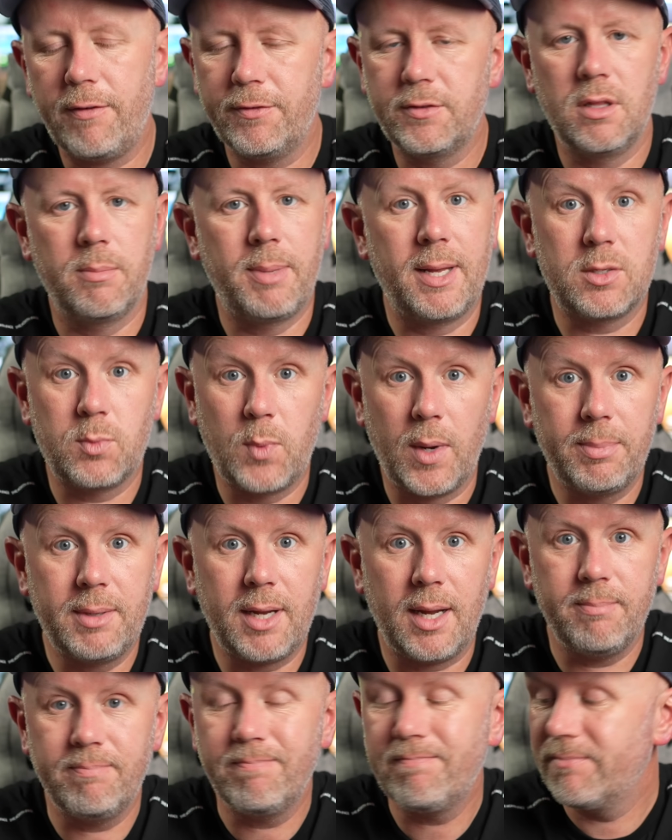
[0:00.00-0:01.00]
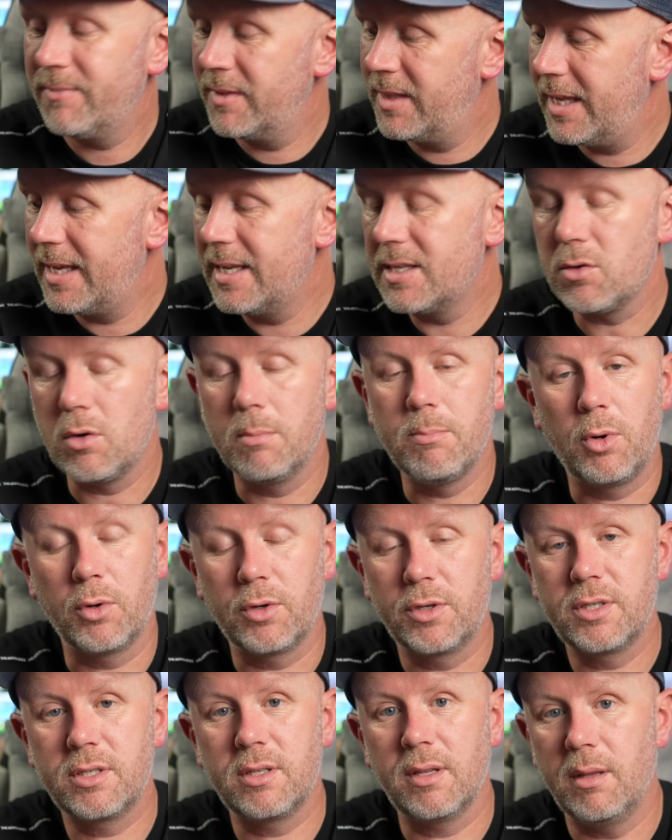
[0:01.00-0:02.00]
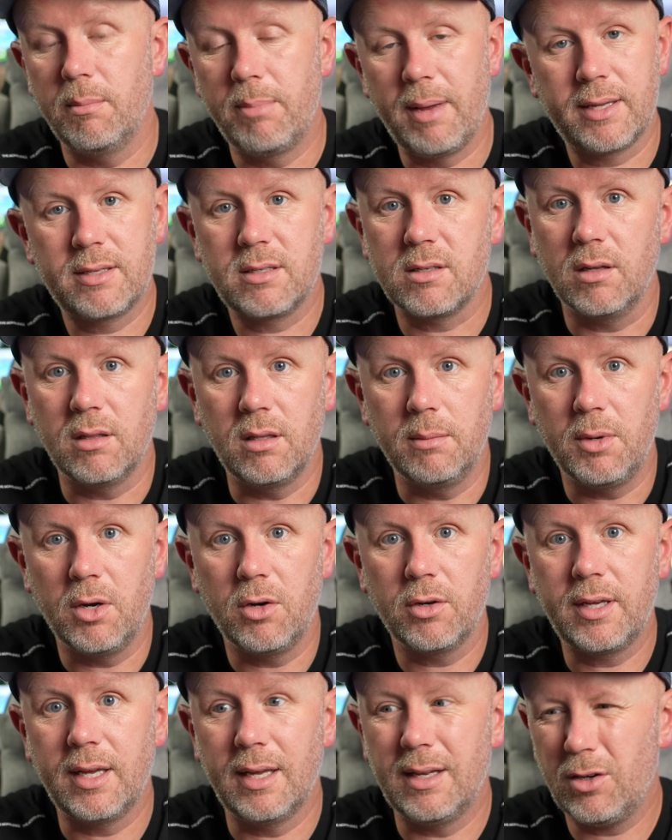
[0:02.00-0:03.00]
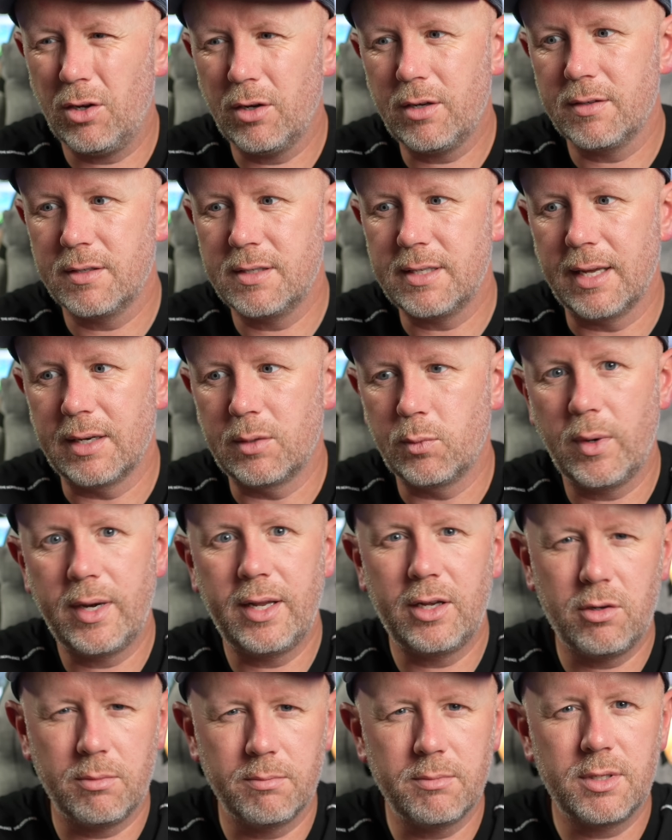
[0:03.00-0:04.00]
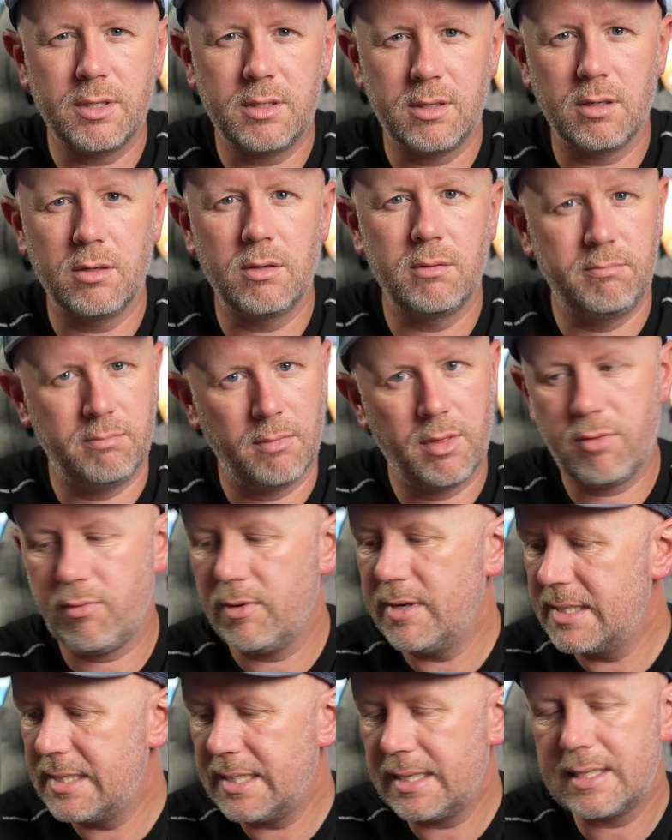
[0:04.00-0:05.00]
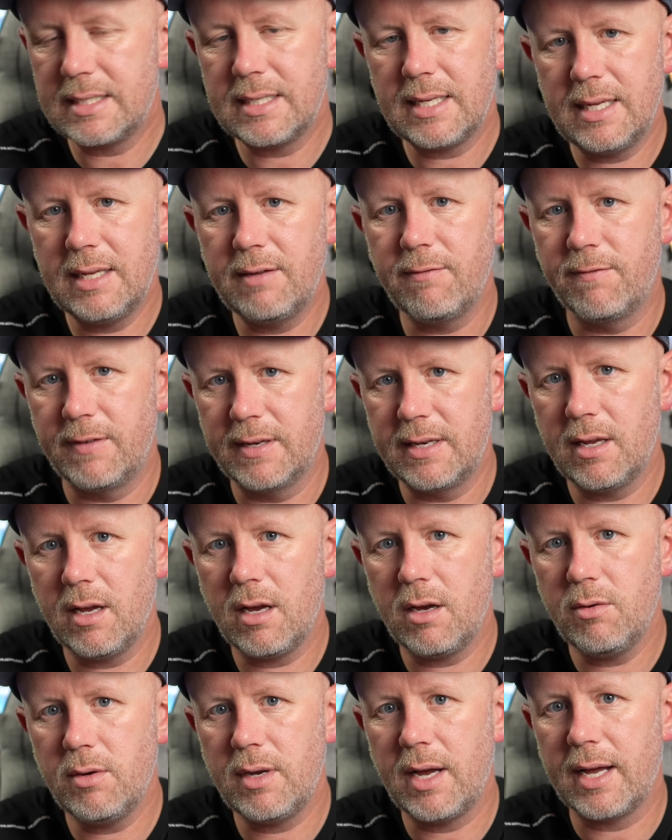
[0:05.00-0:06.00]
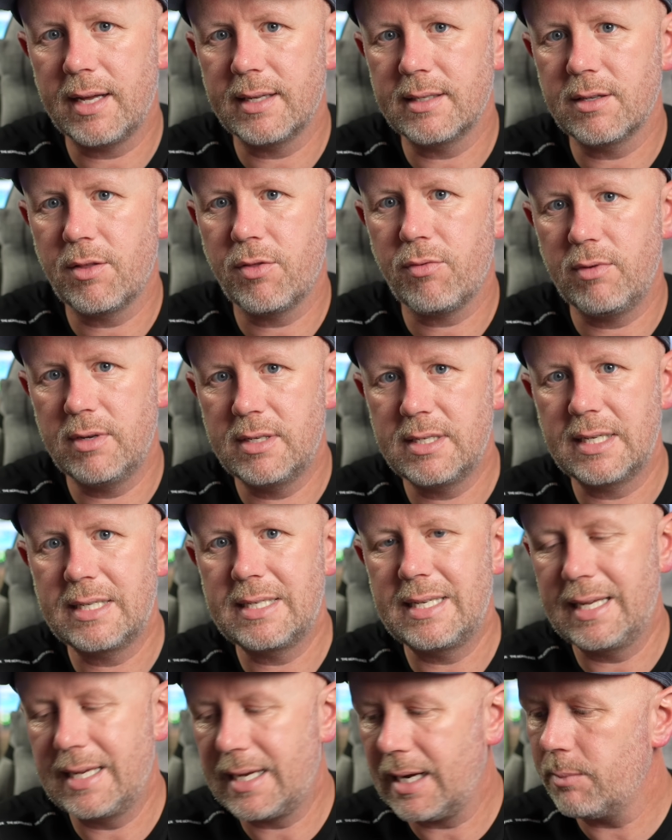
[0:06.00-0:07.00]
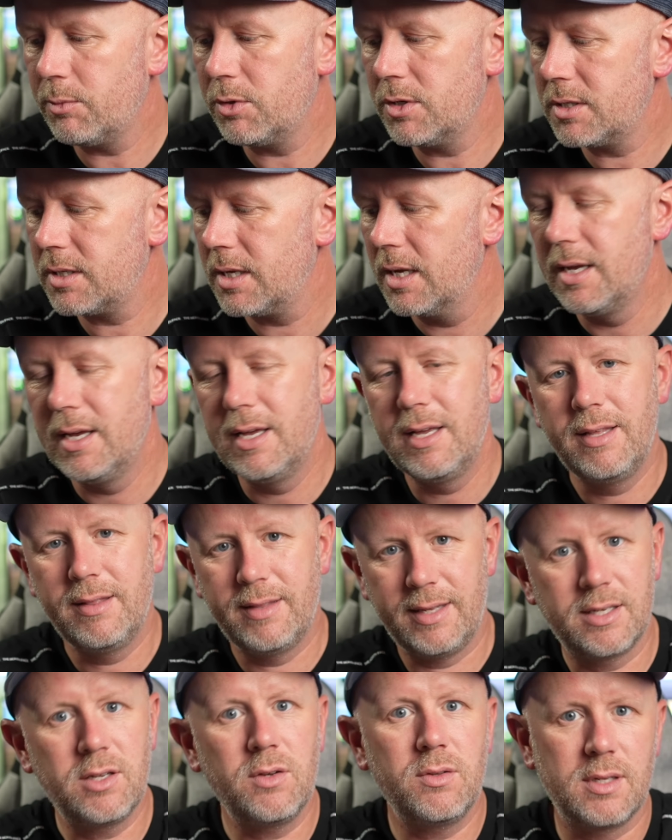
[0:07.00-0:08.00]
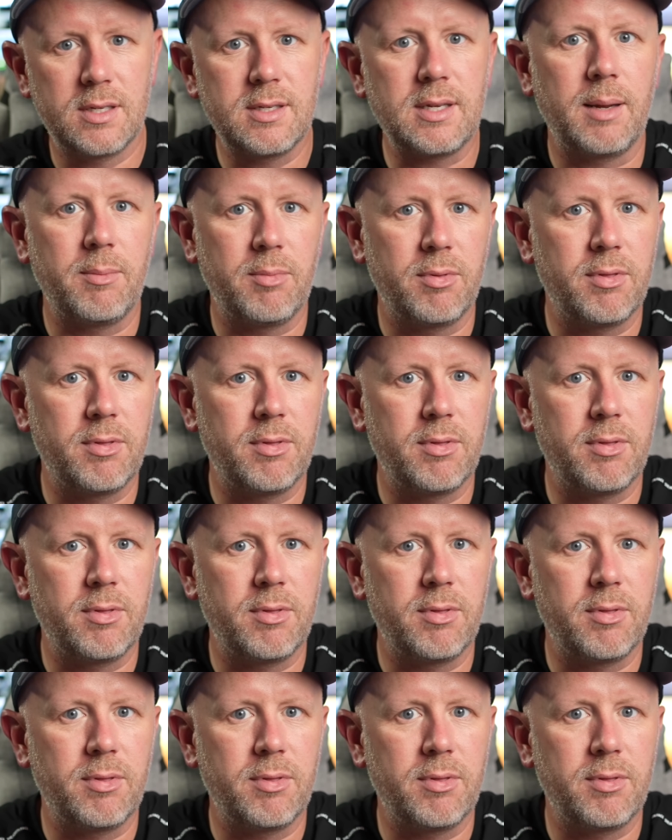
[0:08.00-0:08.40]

after the best webcam, these are amongst the best on the market. And like I said, when it comes to 360 video and 360 cameras, they're doing the same